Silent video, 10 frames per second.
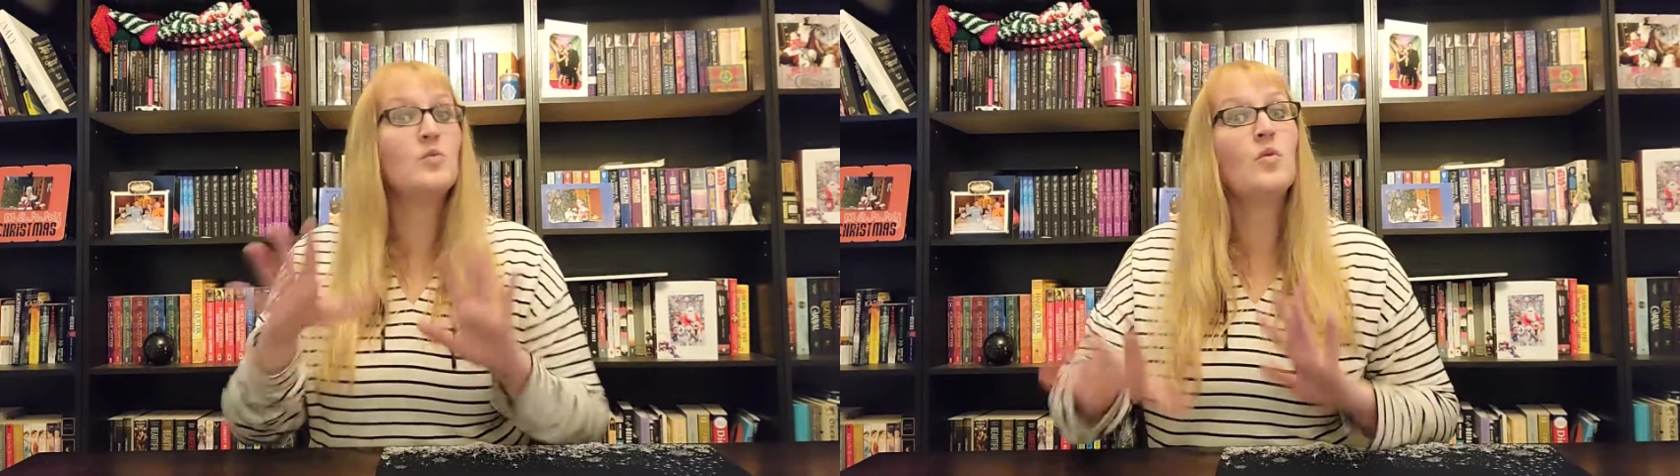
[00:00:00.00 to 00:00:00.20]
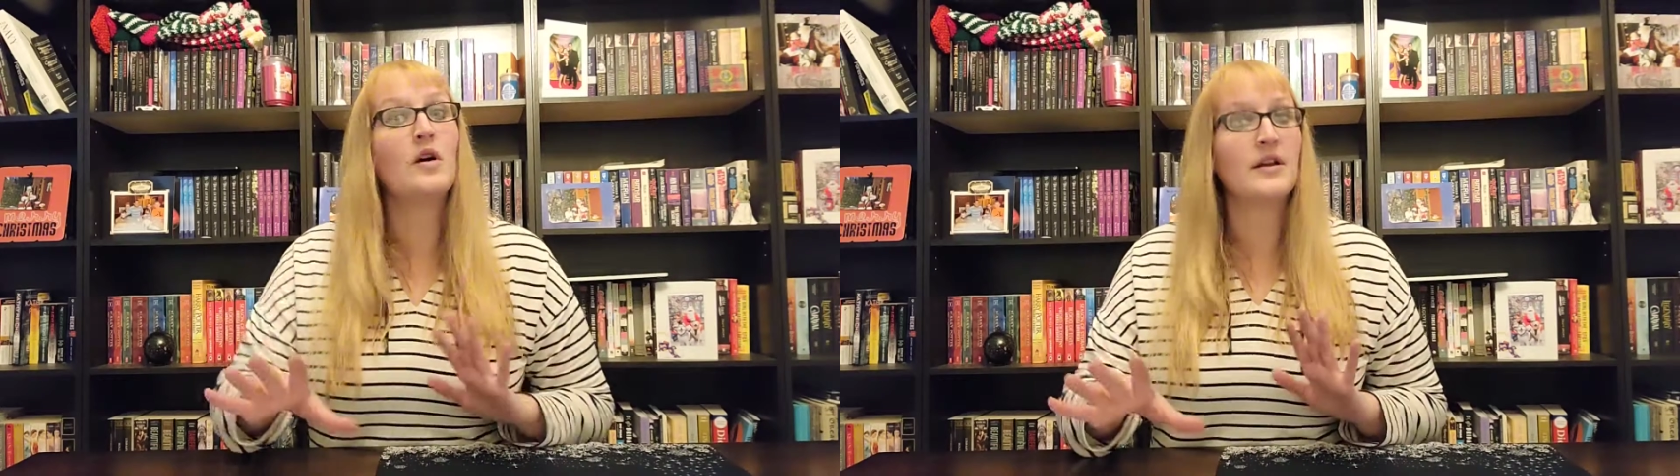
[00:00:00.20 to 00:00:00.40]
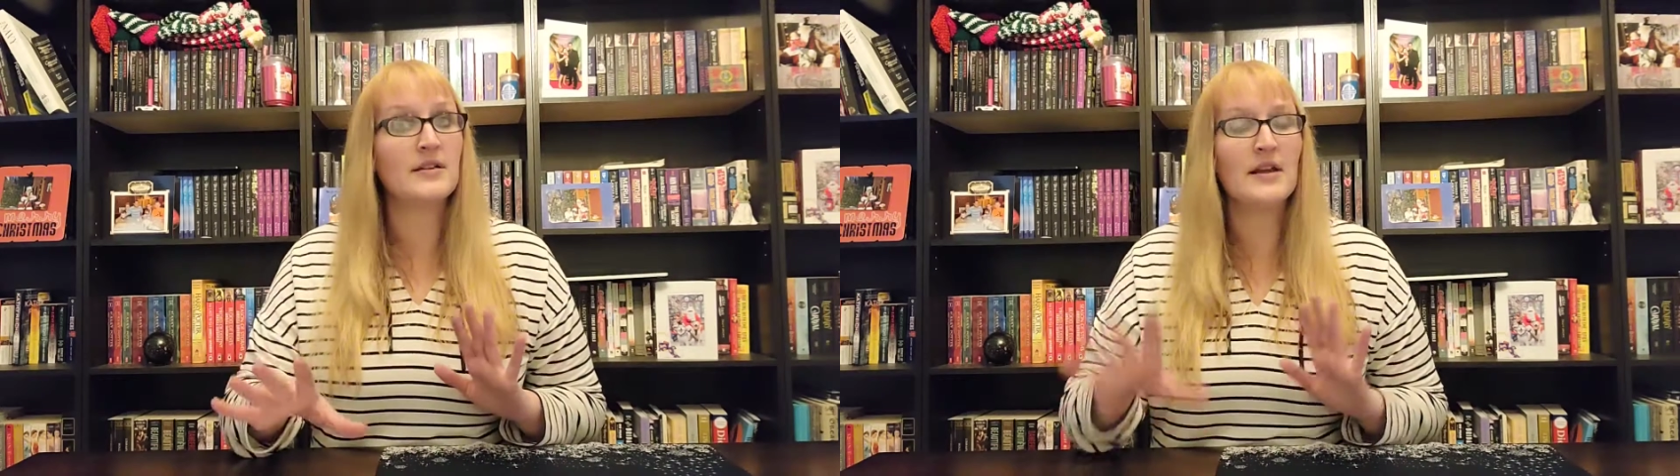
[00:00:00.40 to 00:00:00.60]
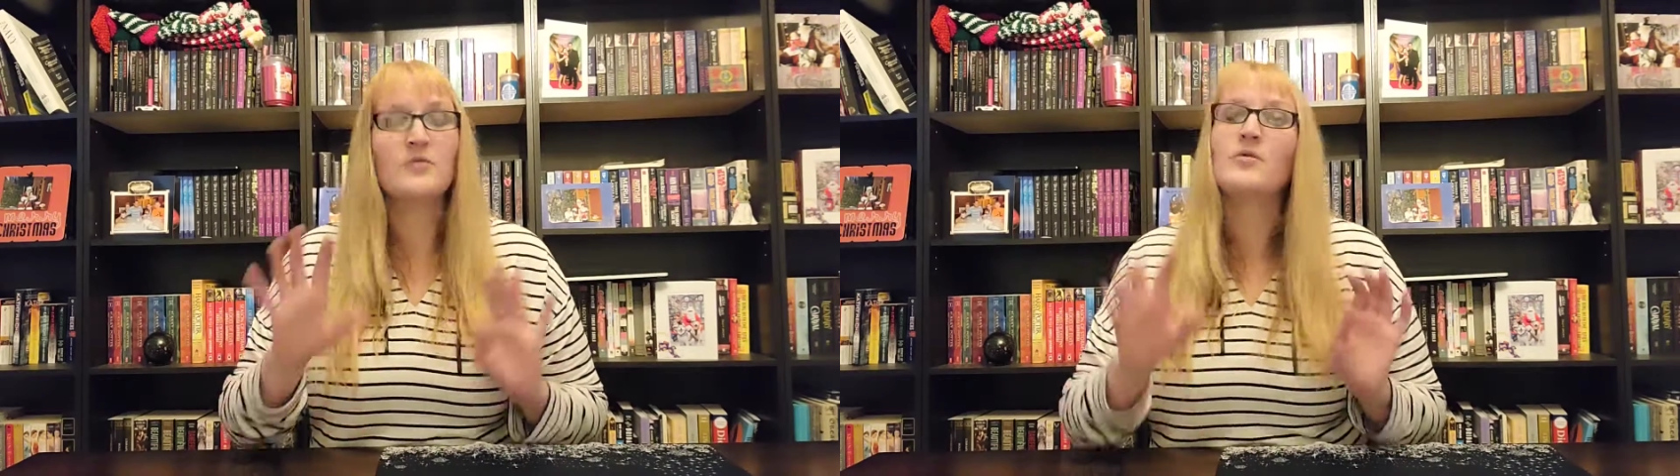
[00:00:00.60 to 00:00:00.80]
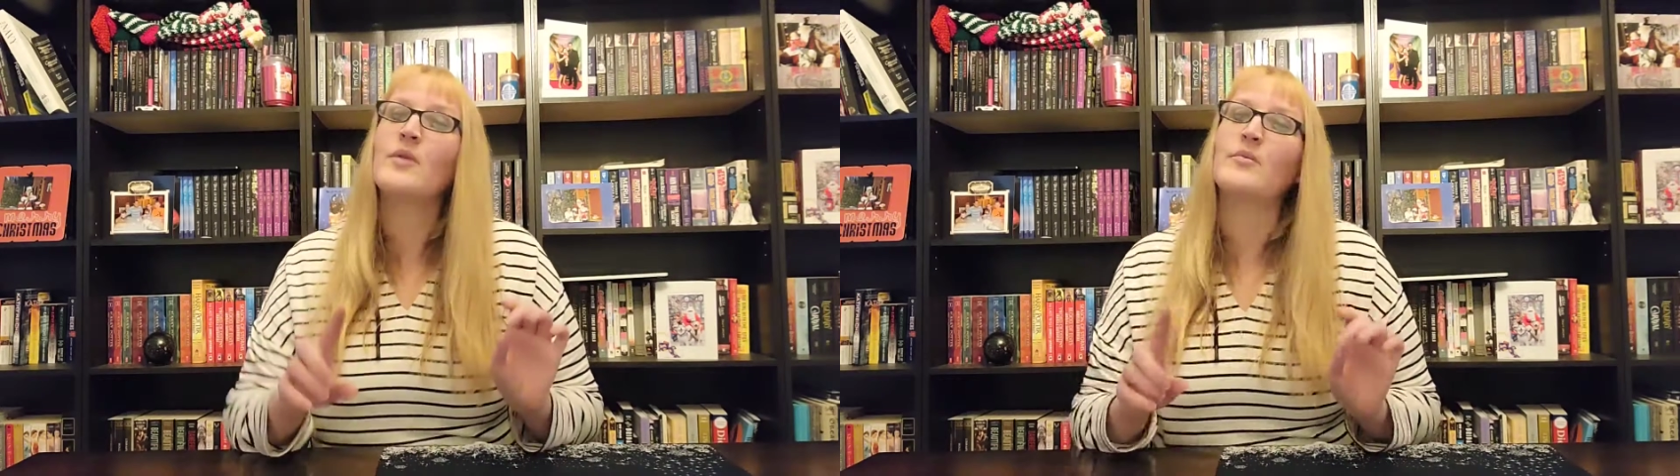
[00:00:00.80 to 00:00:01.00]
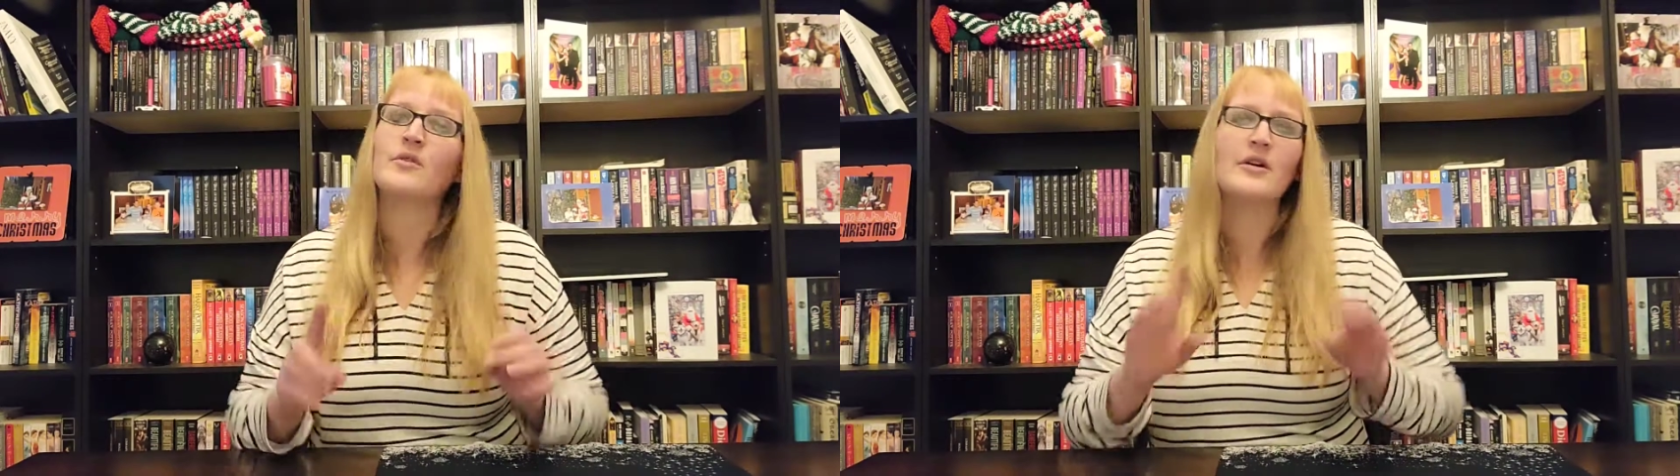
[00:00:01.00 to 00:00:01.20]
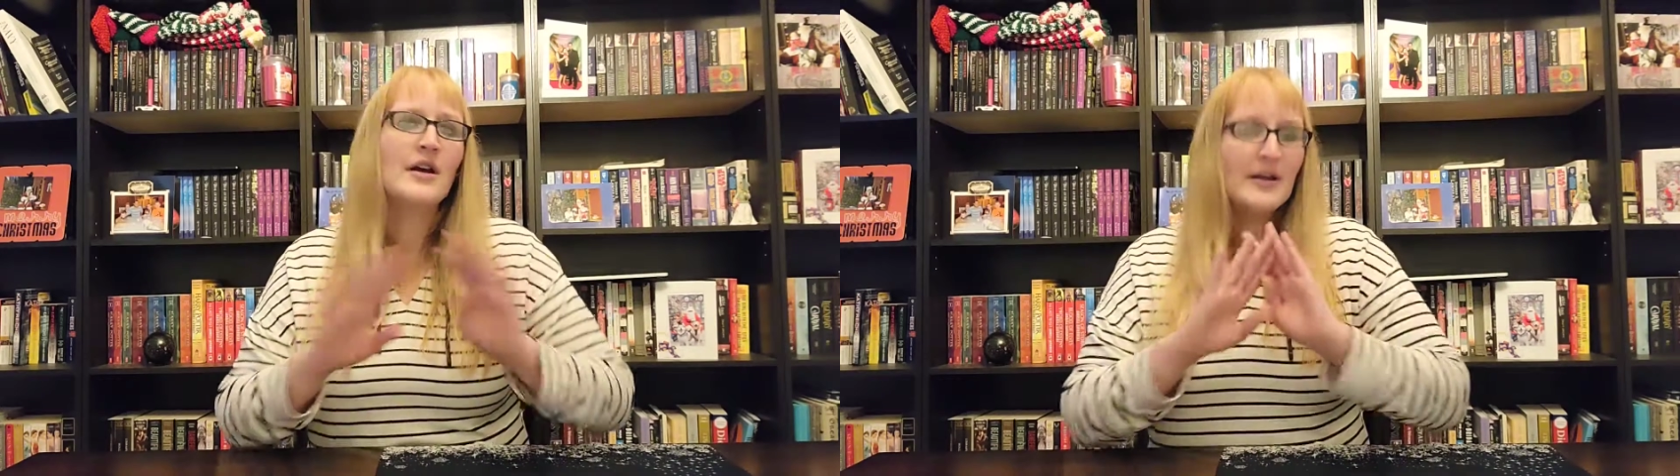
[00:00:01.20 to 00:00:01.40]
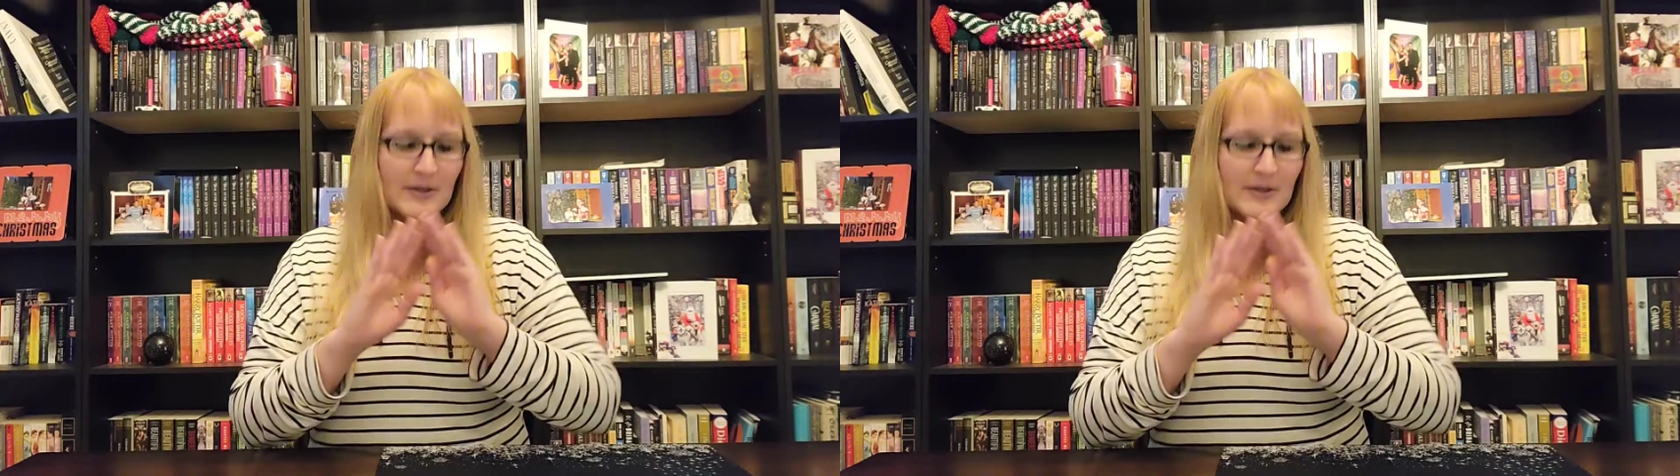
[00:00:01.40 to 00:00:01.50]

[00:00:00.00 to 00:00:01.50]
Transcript: you want. And remember,